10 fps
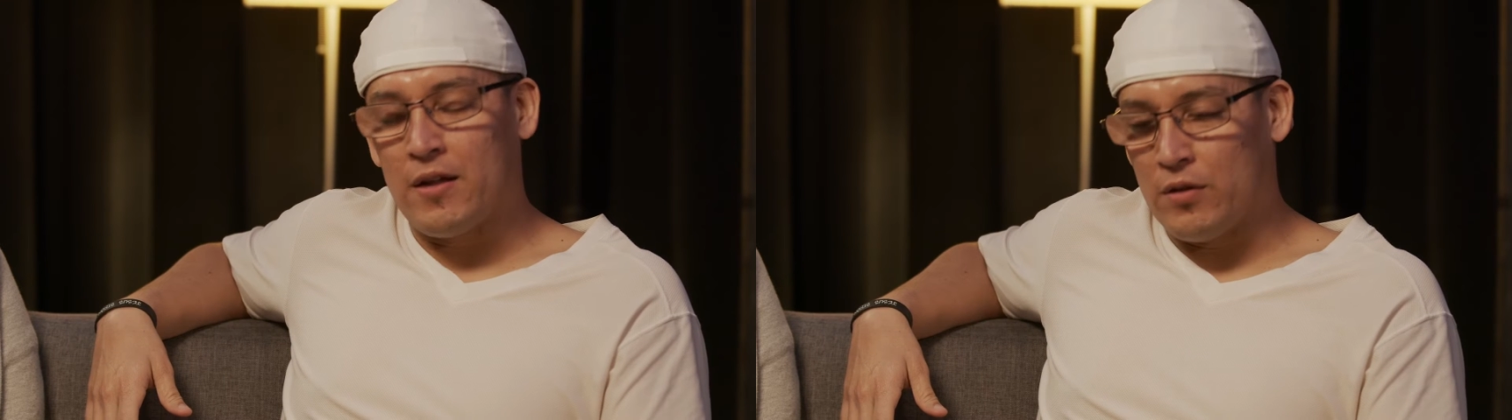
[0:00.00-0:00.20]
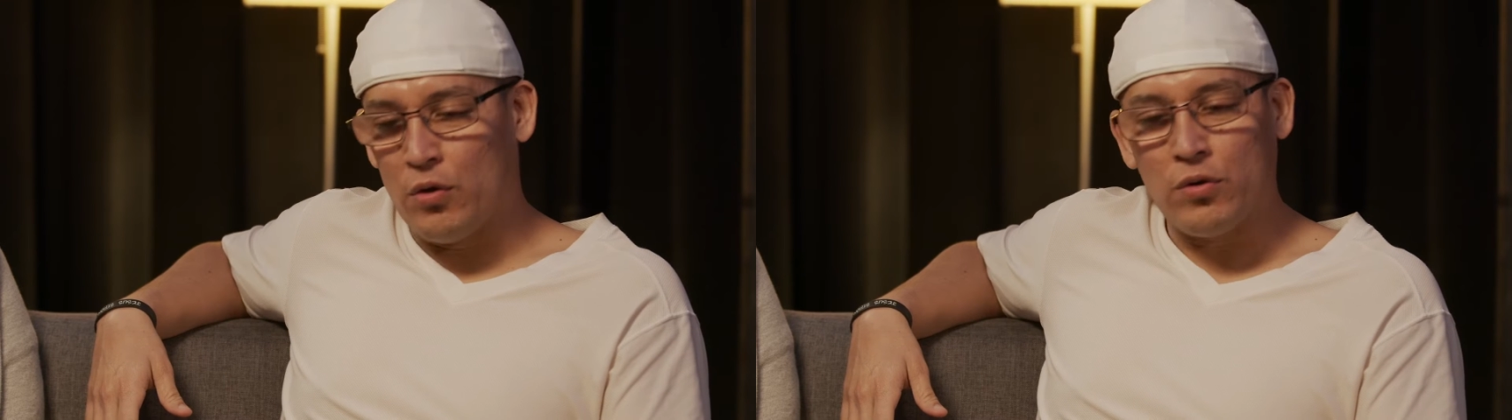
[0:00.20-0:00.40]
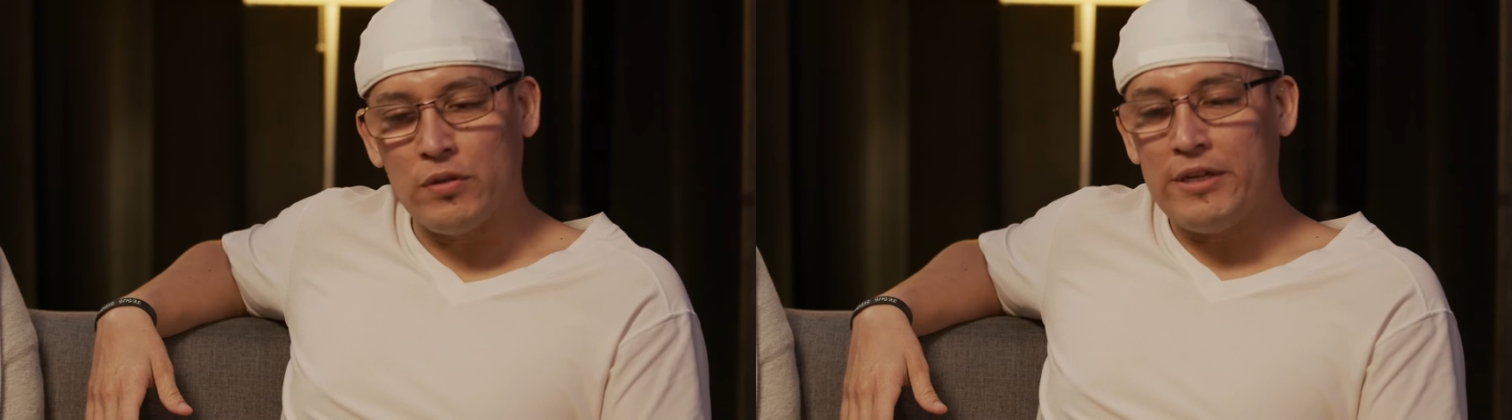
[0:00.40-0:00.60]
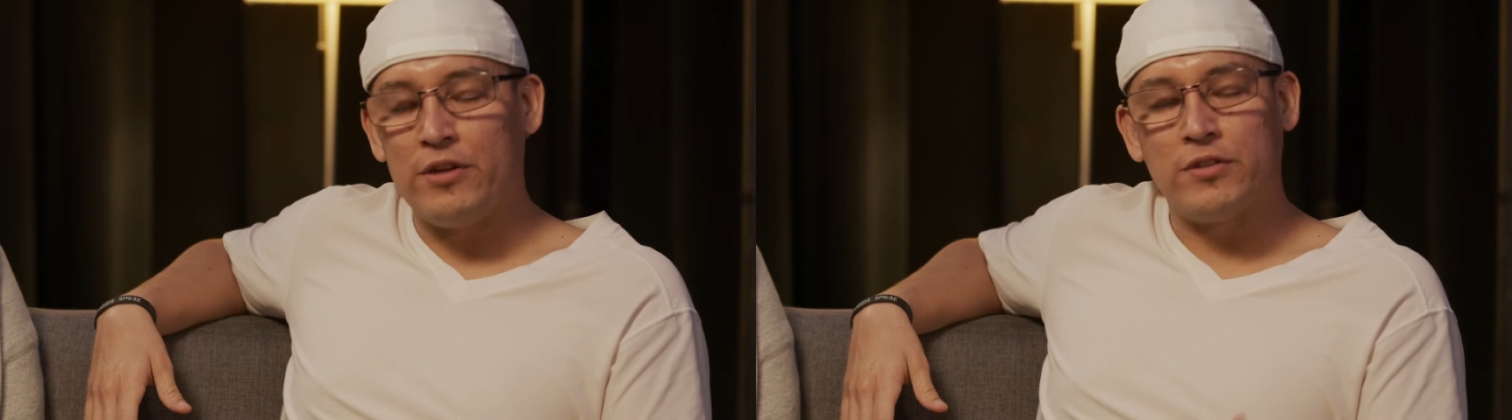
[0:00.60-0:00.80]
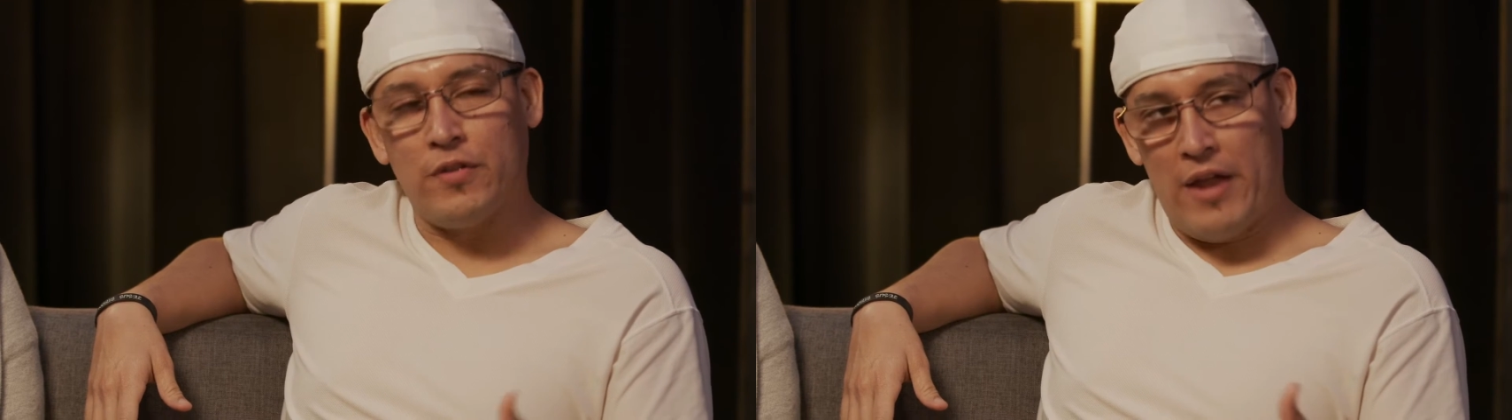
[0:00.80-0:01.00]
local
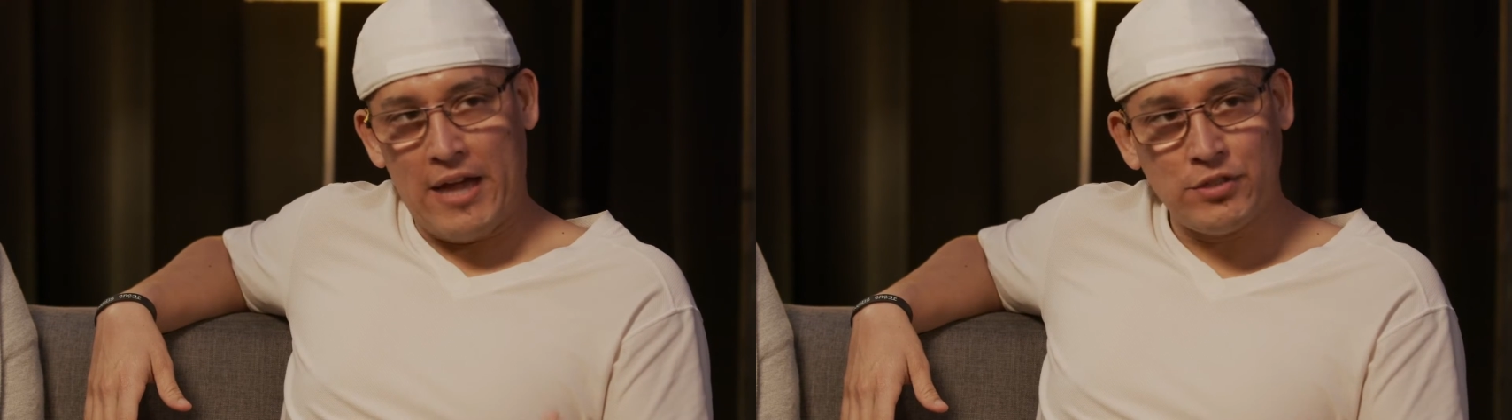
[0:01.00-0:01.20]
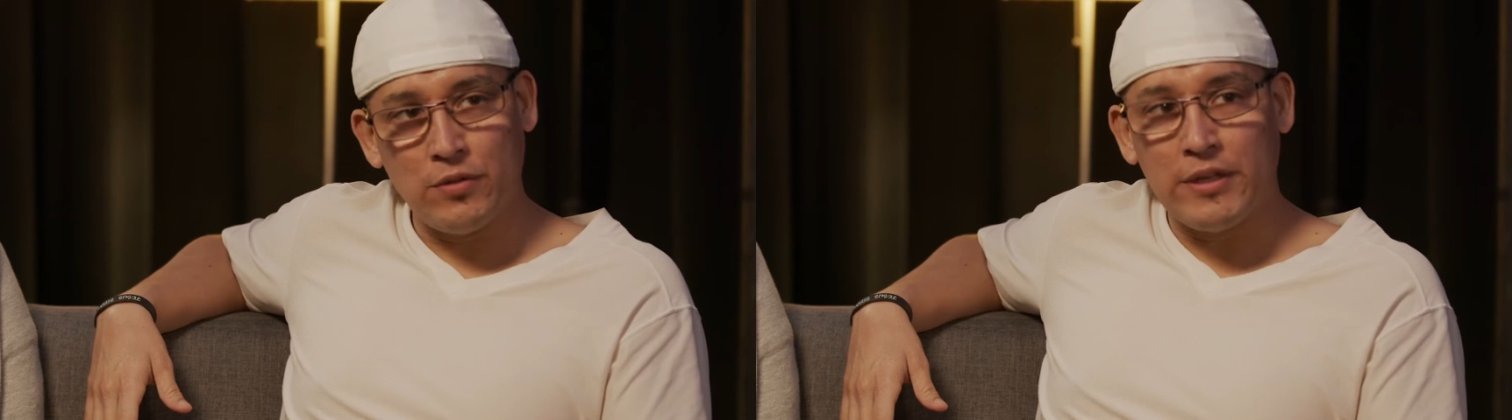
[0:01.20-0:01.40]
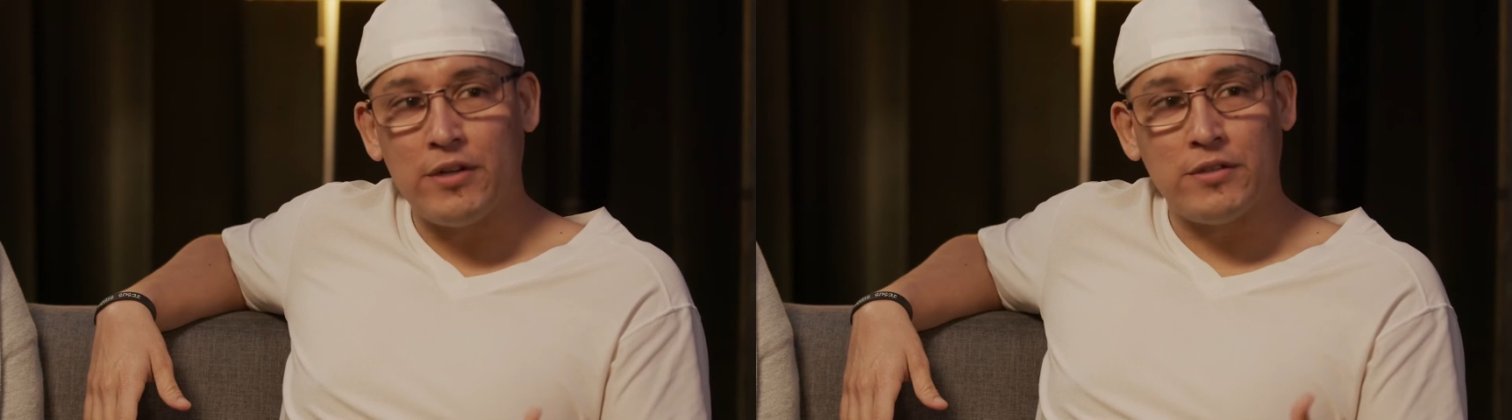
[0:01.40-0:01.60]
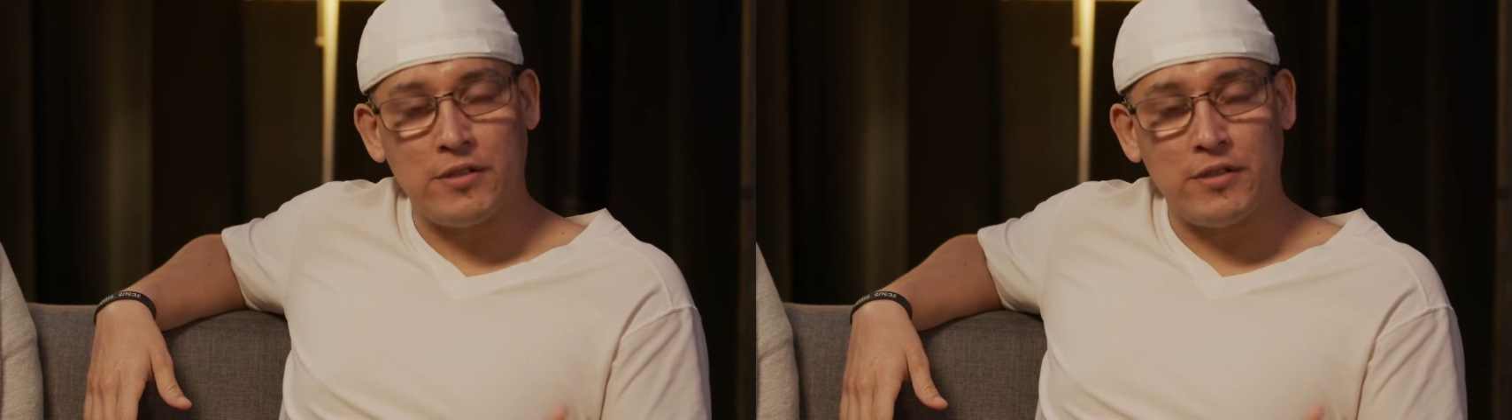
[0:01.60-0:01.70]
leaders or the national leaders,